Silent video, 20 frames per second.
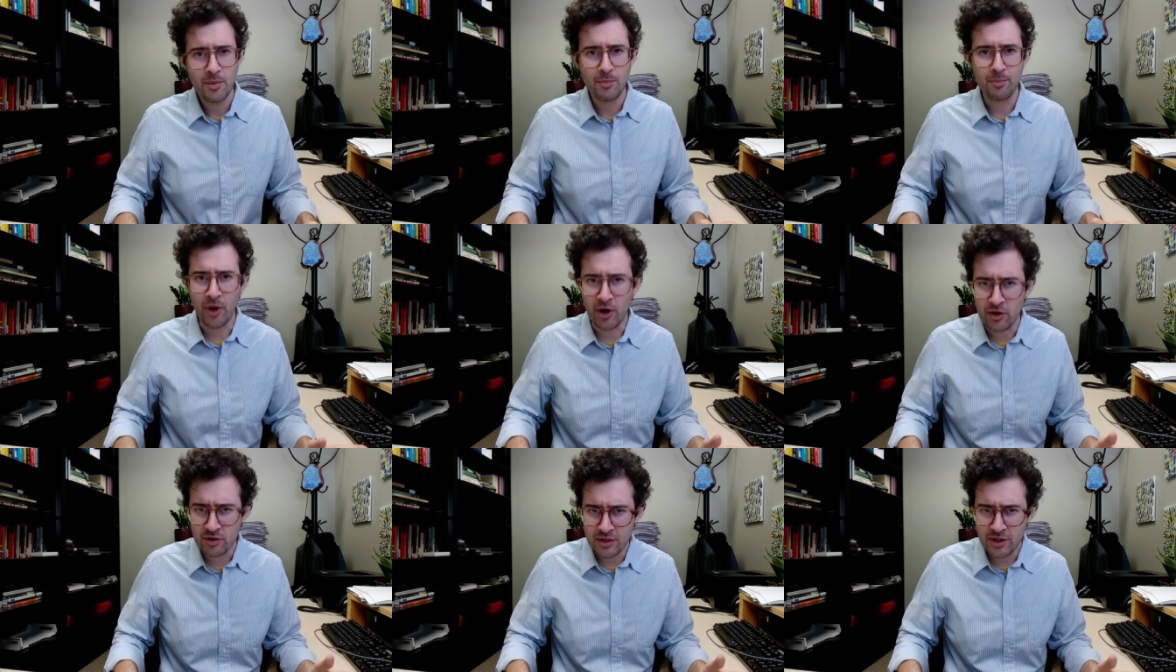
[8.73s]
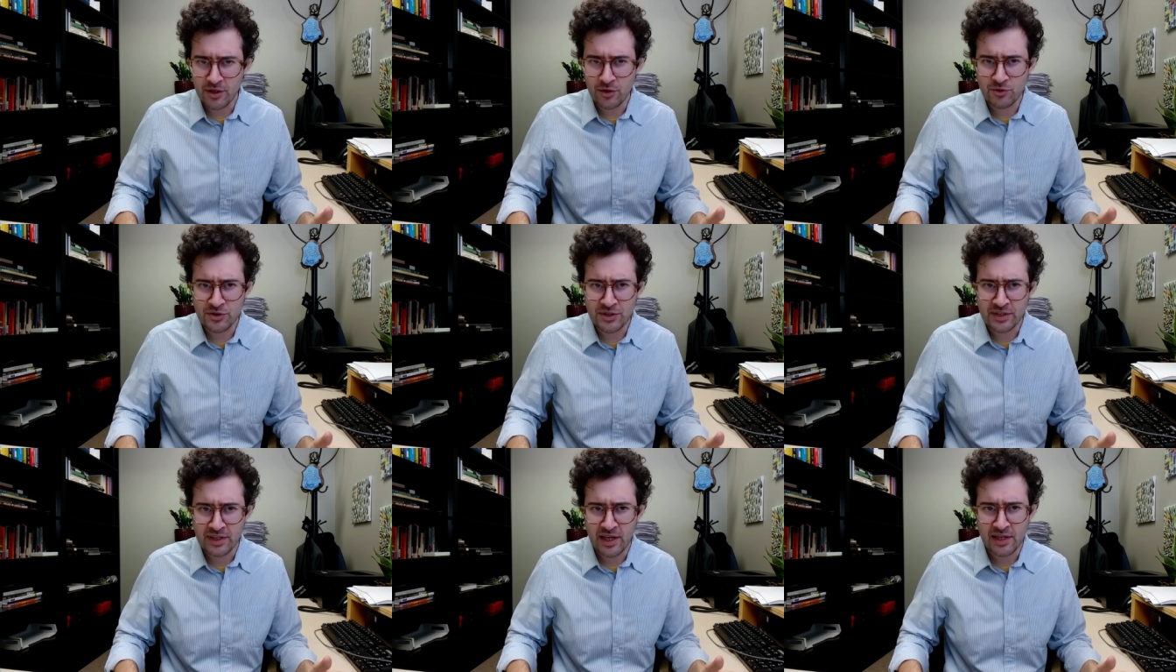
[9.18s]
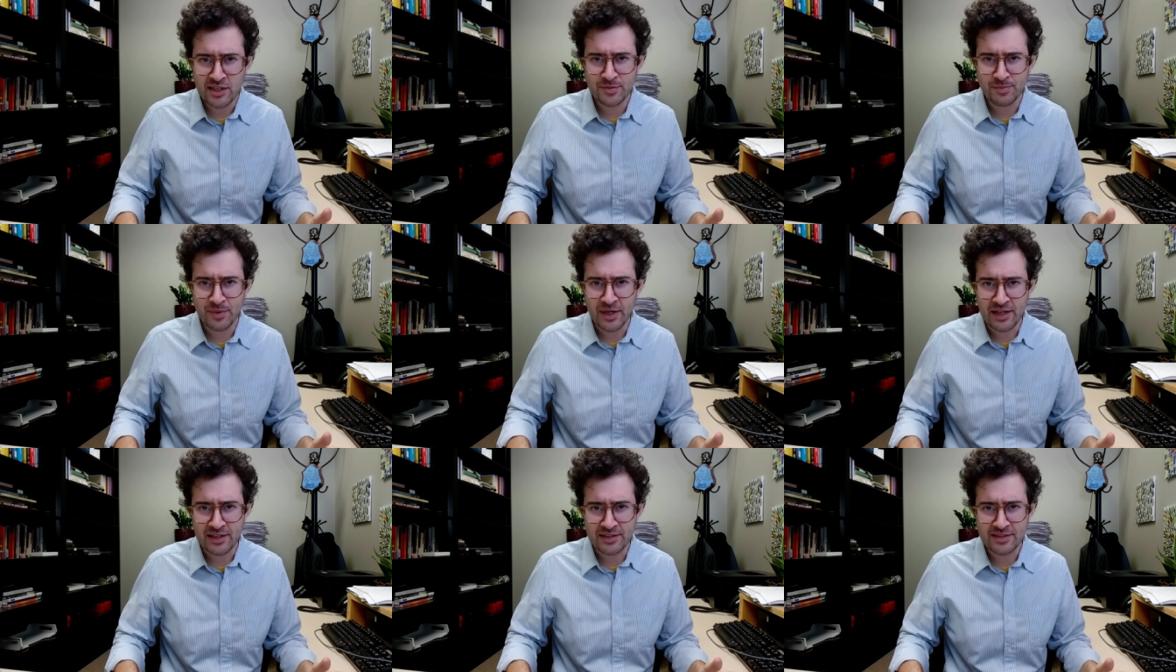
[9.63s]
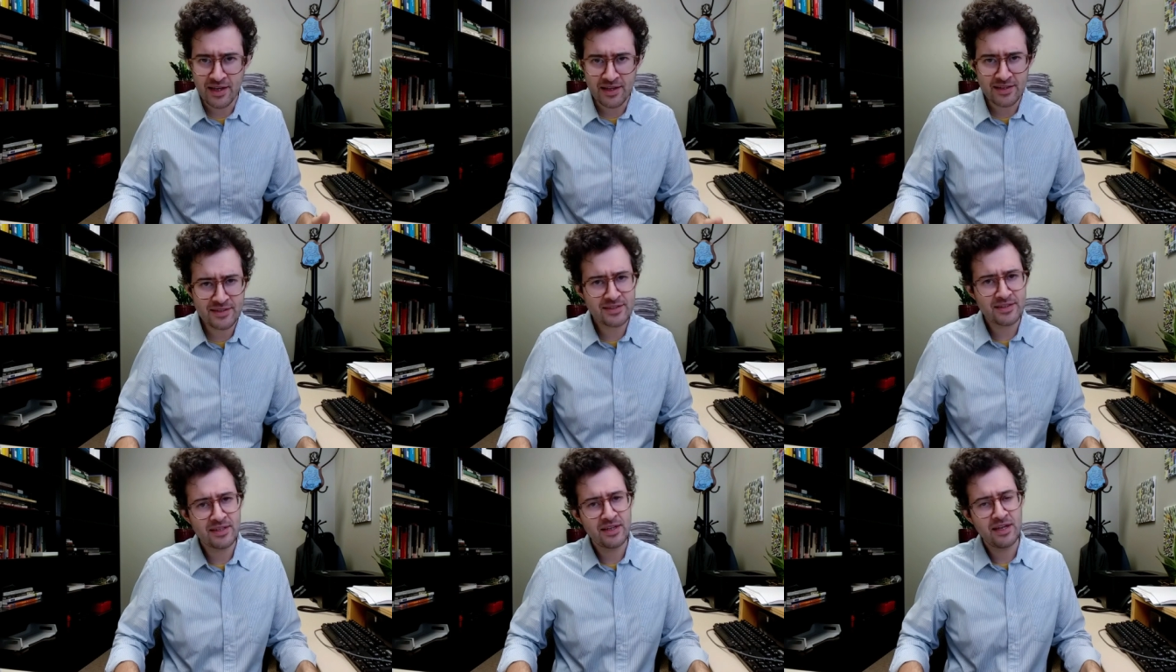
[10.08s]
partly using
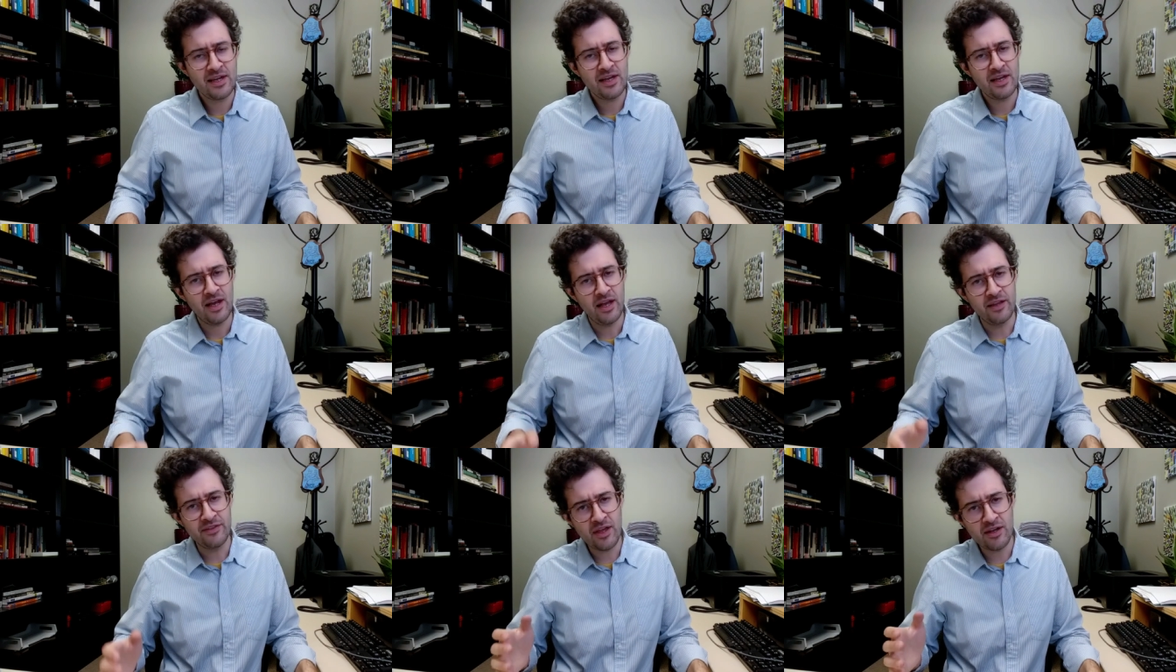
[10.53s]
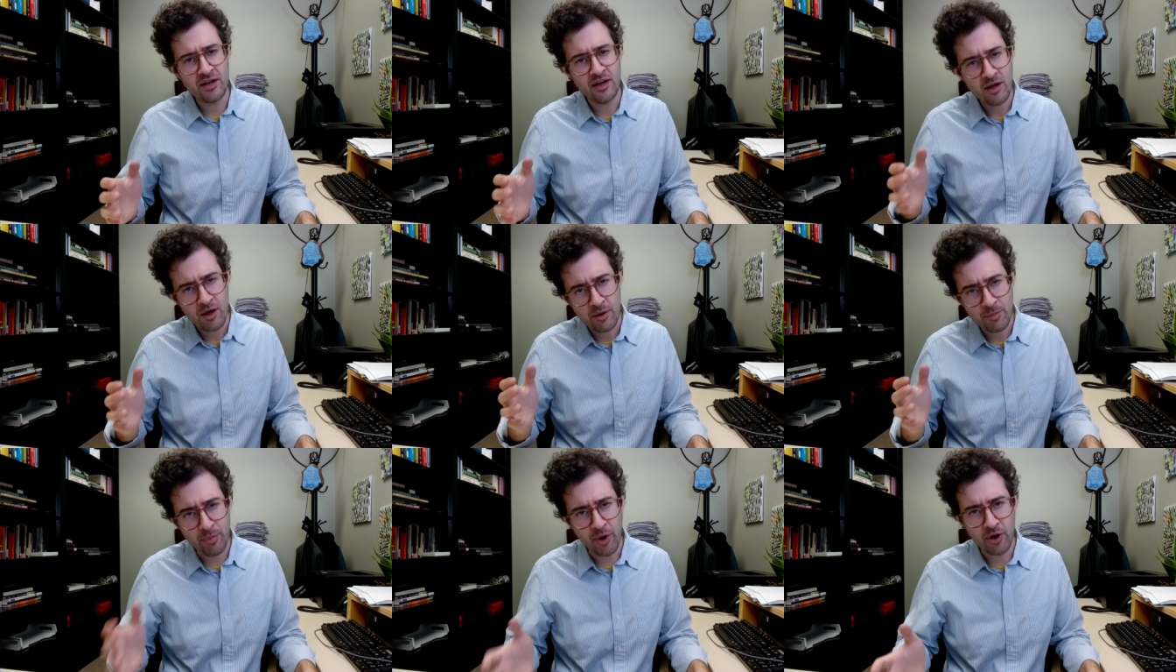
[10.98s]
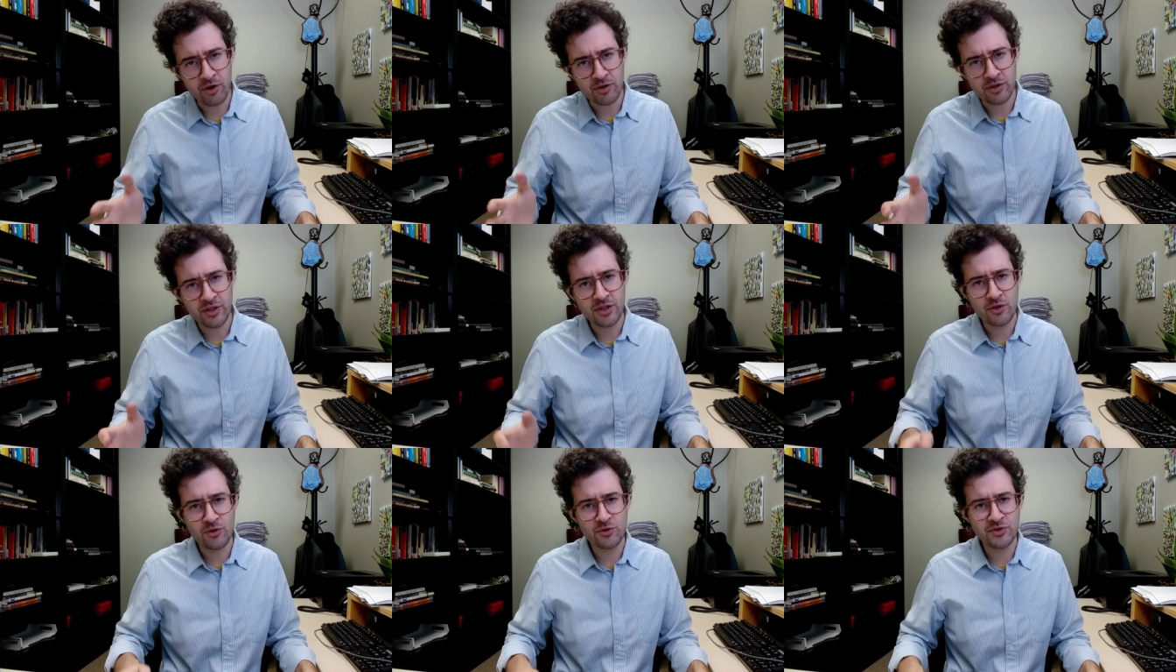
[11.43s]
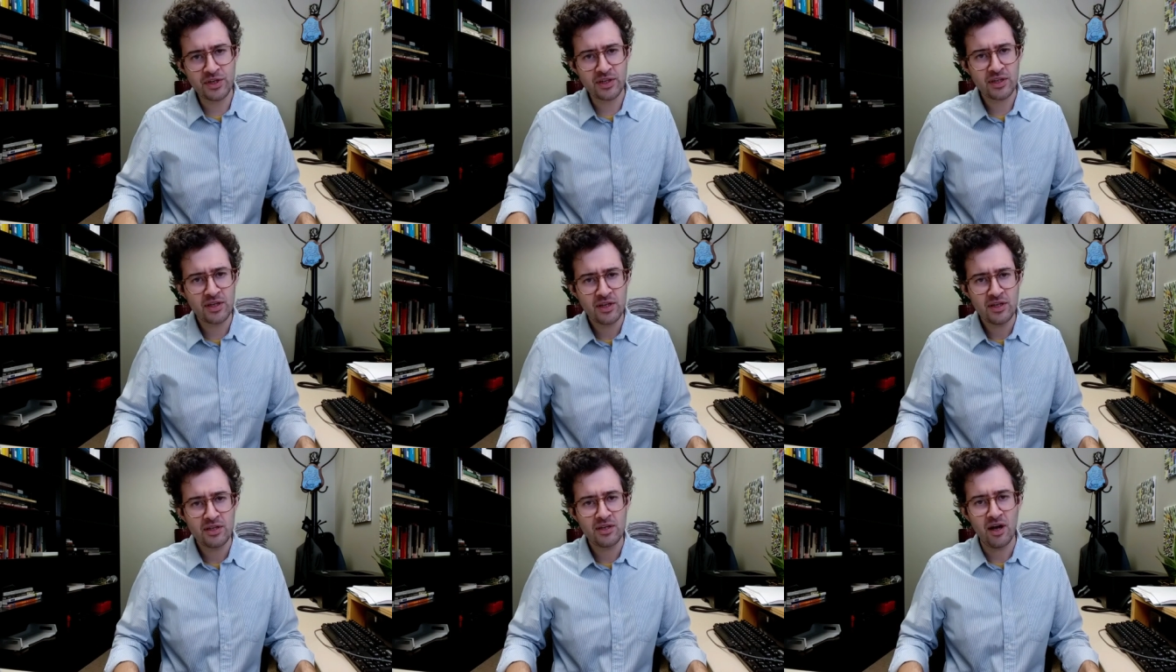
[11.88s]
SPSS and then partly using